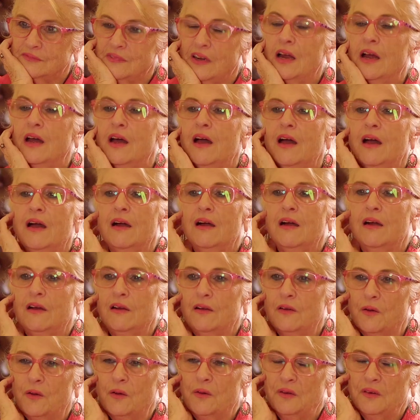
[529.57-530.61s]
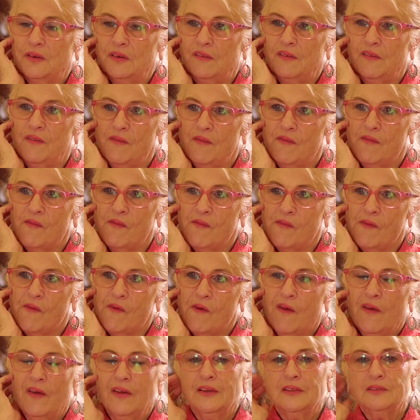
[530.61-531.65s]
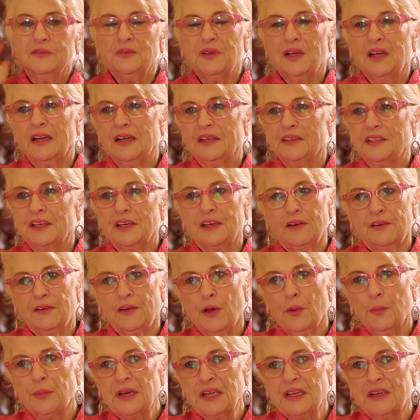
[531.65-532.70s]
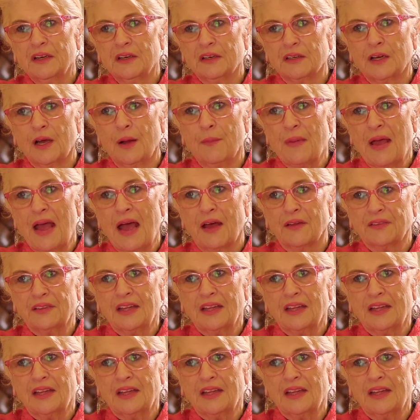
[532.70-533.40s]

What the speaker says: So they had this sidebar affair while he was married.